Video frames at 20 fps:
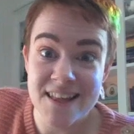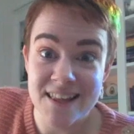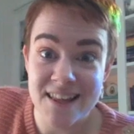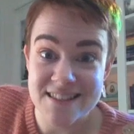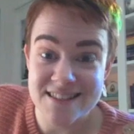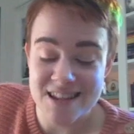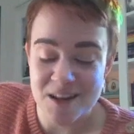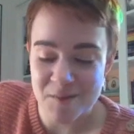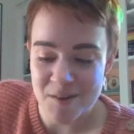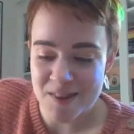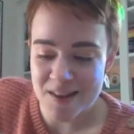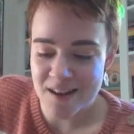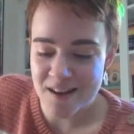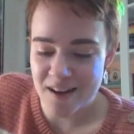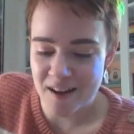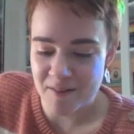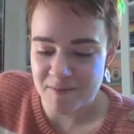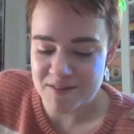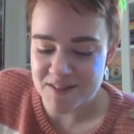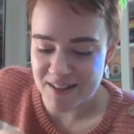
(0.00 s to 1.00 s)
last time. I think I
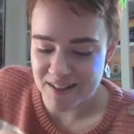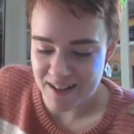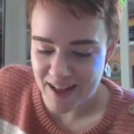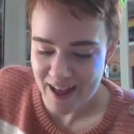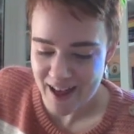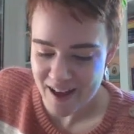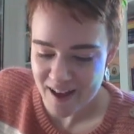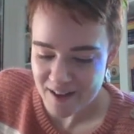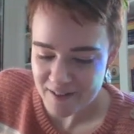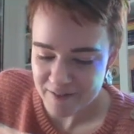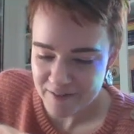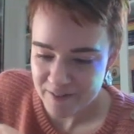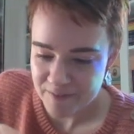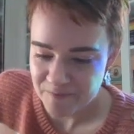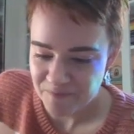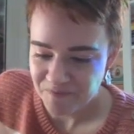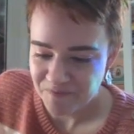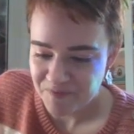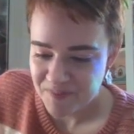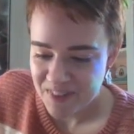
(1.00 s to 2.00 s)
got them to like half.
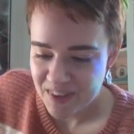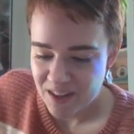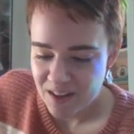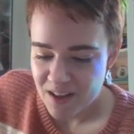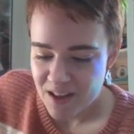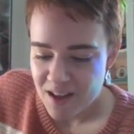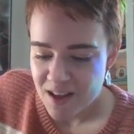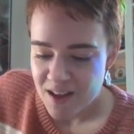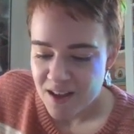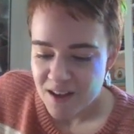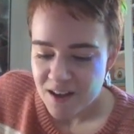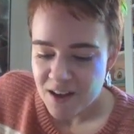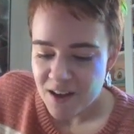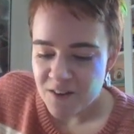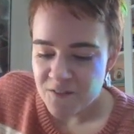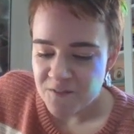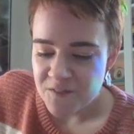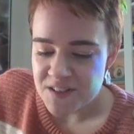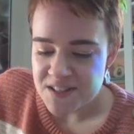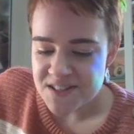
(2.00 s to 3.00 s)

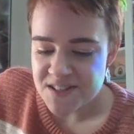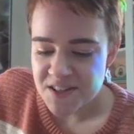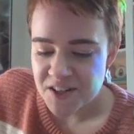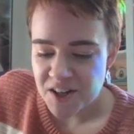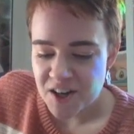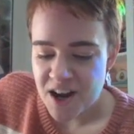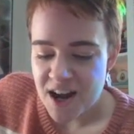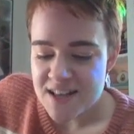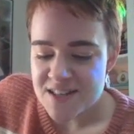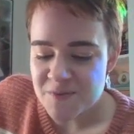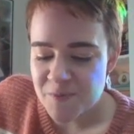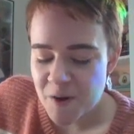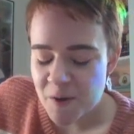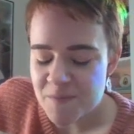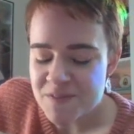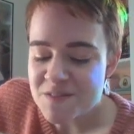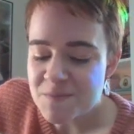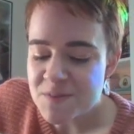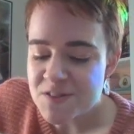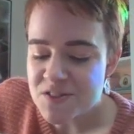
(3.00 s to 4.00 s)
A visitor. As
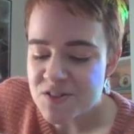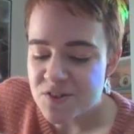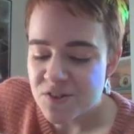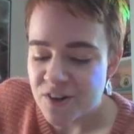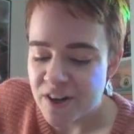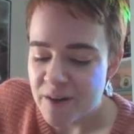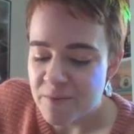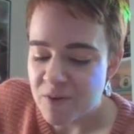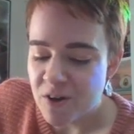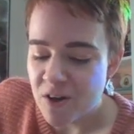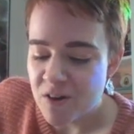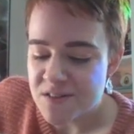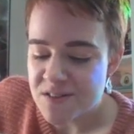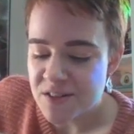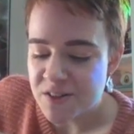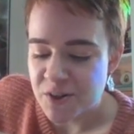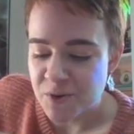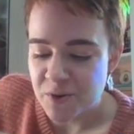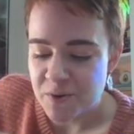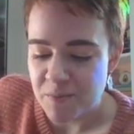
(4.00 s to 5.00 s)
promised, Mr. Graham calls
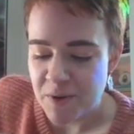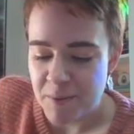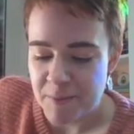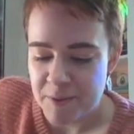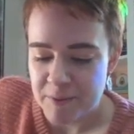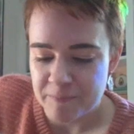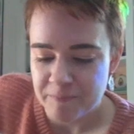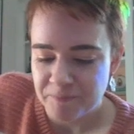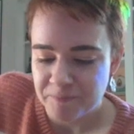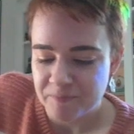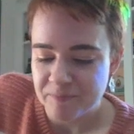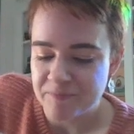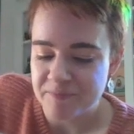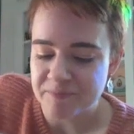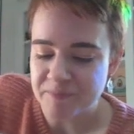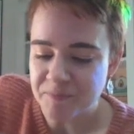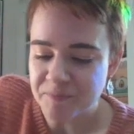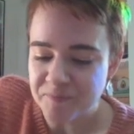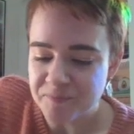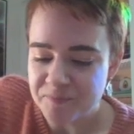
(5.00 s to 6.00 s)
on you and Mama.
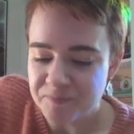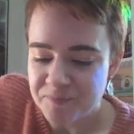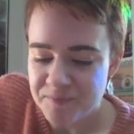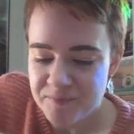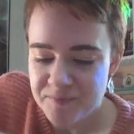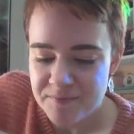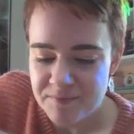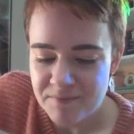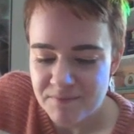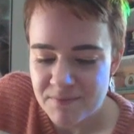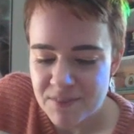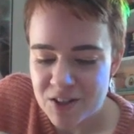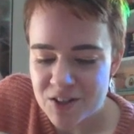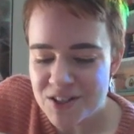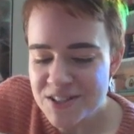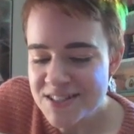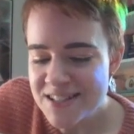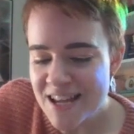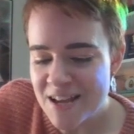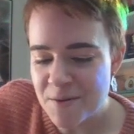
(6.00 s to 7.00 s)

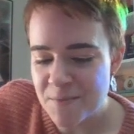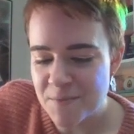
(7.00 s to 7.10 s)
Good day,